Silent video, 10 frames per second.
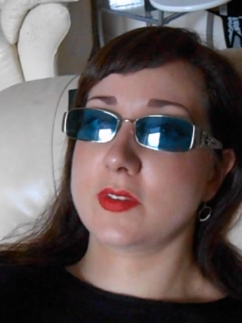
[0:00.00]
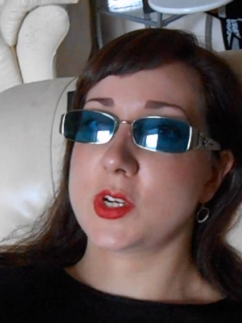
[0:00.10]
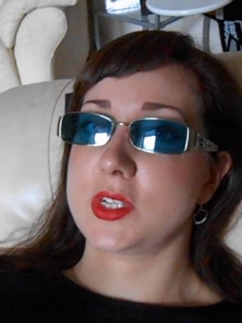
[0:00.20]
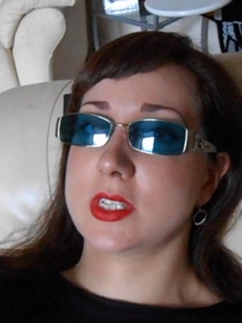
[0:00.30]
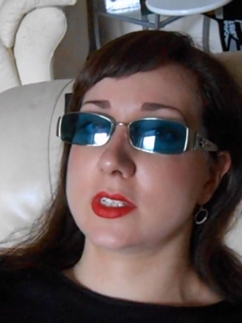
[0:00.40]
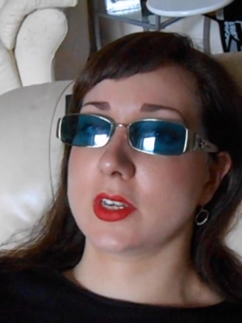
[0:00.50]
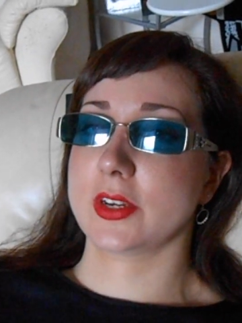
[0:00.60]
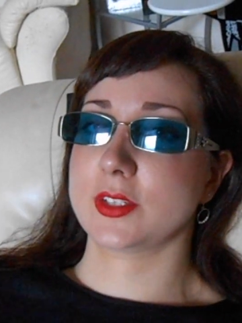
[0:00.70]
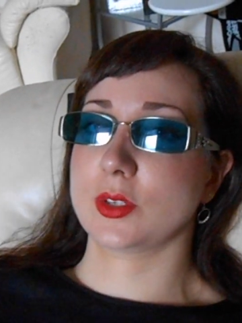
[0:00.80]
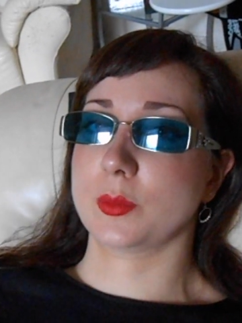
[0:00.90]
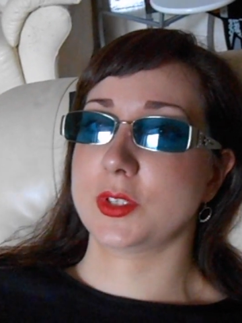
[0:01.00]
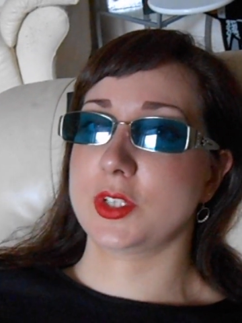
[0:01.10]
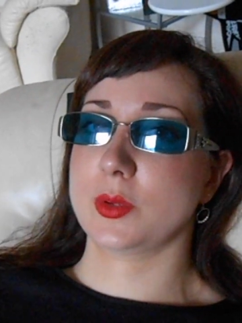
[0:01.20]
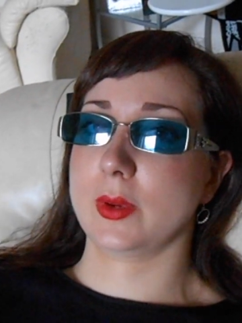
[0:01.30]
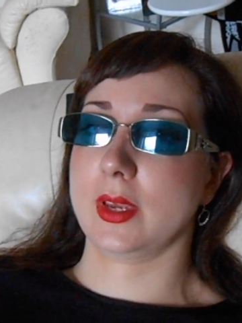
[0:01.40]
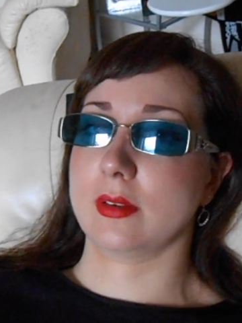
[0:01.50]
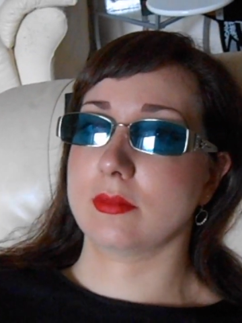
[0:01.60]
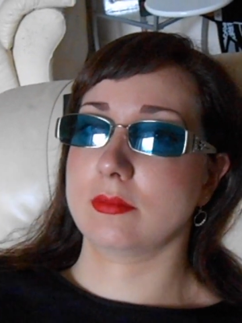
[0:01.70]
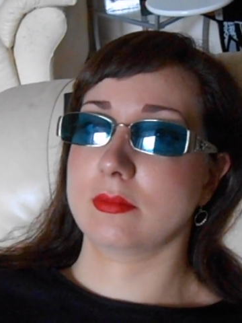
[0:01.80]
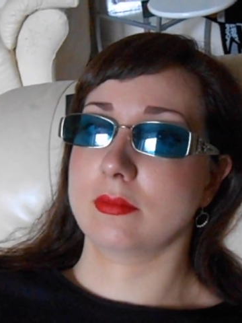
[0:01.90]
have noticed that I stopped
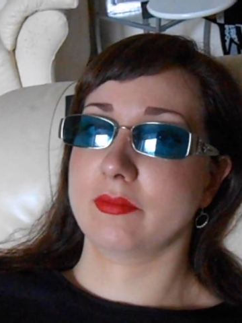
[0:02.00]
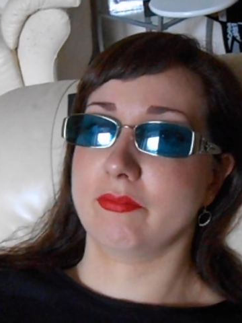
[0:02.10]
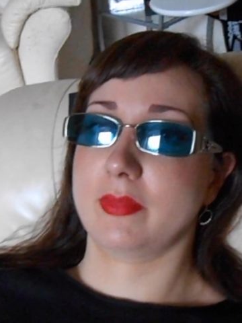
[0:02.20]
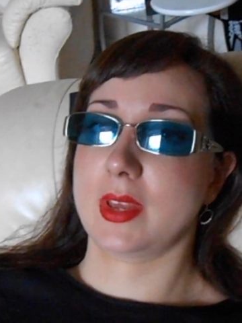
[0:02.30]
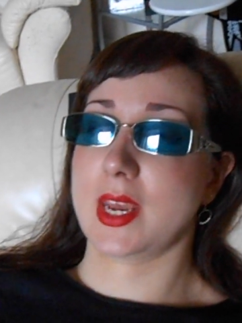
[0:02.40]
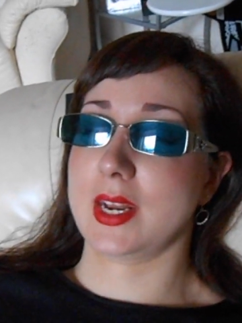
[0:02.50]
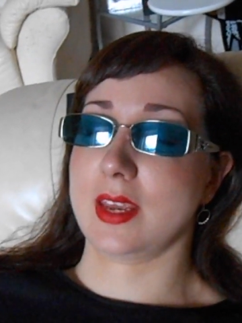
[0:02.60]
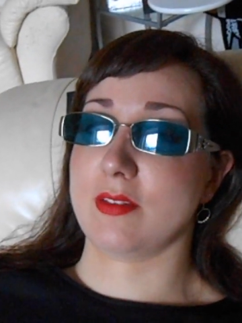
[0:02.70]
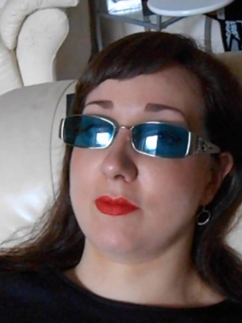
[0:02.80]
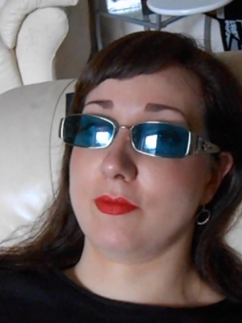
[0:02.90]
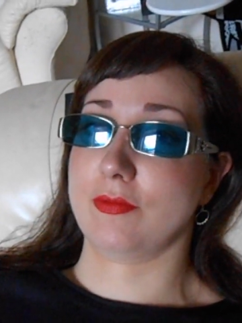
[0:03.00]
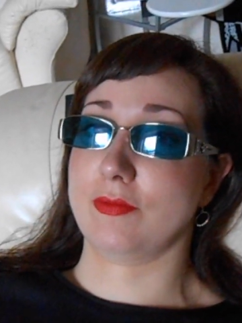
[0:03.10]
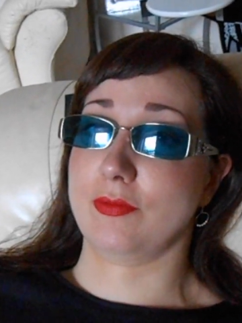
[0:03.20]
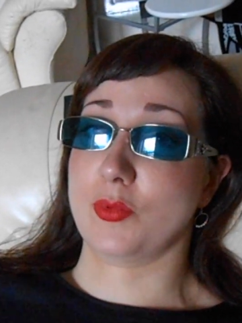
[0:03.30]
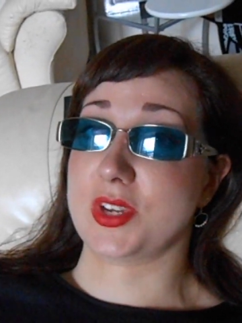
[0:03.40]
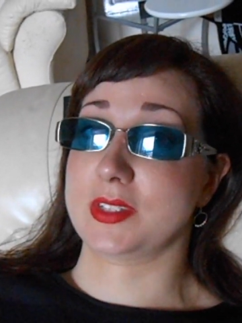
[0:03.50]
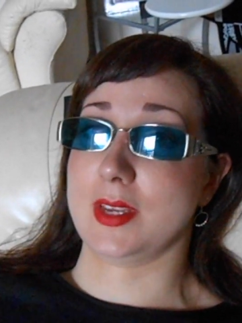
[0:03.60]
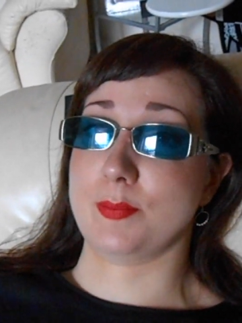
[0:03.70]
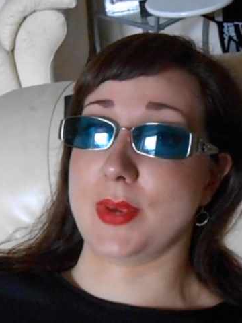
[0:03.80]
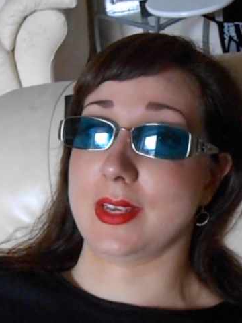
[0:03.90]
doing any
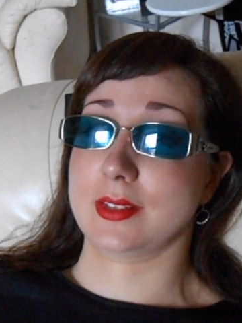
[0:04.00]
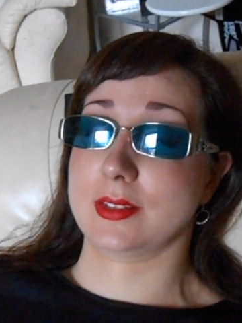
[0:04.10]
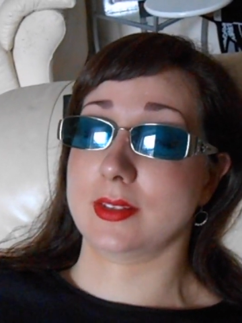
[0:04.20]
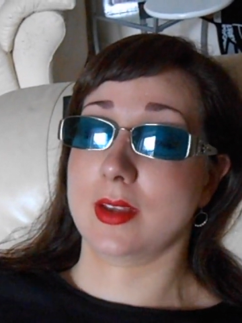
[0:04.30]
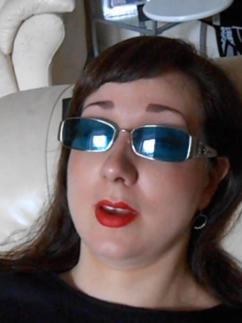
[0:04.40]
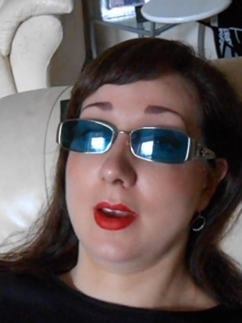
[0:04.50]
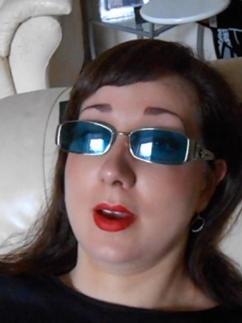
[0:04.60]
voicey bits